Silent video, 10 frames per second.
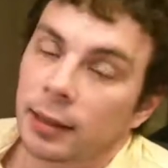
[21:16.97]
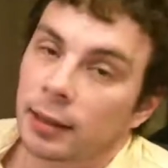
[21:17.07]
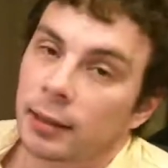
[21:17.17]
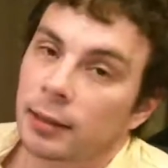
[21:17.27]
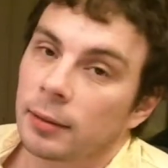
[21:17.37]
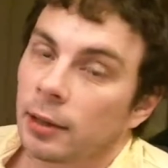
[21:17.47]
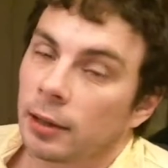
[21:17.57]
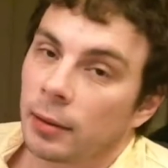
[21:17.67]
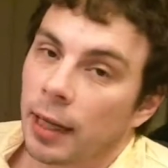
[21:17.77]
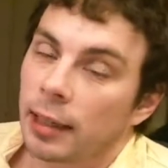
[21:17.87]

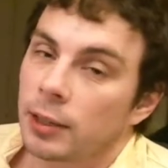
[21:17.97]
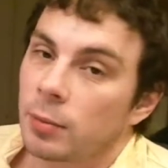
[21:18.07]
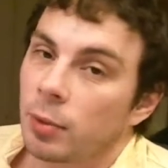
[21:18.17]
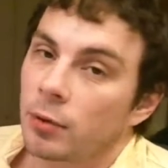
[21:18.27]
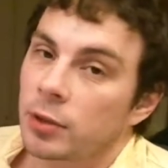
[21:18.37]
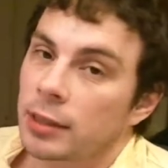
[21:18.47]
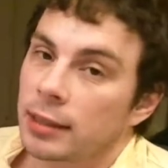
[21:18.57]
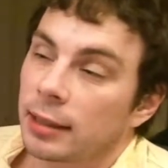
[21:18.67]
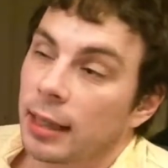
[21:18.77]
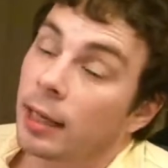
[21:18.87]
little energy potions,
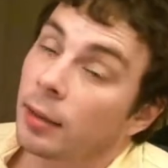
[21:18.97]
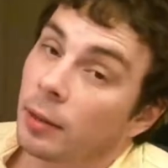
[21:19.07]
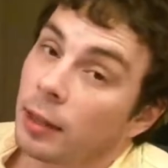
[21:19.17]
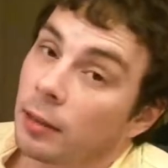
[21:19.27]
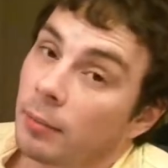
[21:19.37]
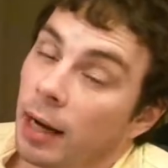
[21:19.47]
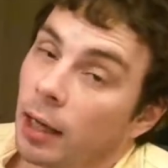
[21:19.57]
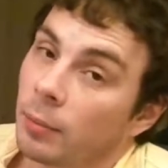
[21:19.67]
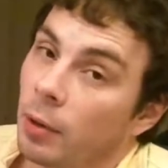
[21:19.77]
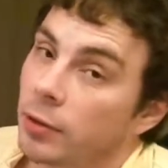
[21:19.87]
little
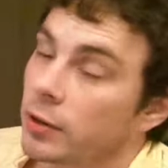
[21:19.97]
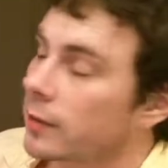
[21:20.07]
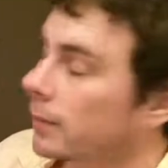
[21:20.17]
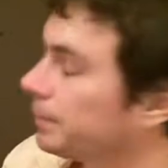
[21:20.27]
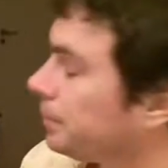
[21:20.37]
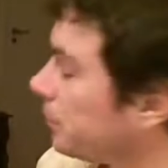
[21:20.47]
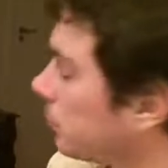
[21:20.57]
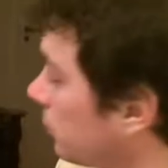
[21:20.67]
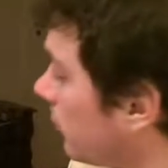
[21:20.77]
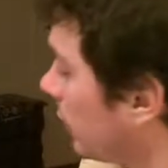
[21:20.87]
mana potions,
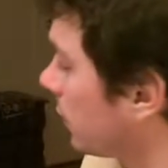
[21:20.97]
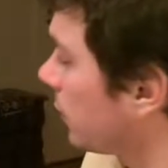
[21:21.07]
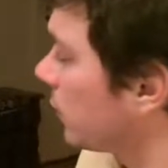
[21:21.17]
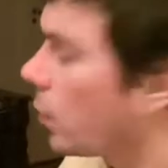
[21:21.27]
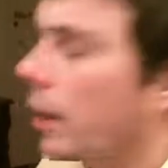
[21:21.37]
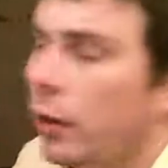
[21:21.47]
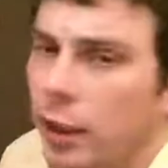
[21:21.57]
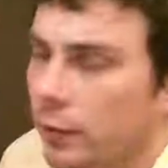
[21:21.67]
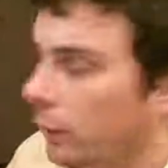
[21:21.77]
so it's quite okay for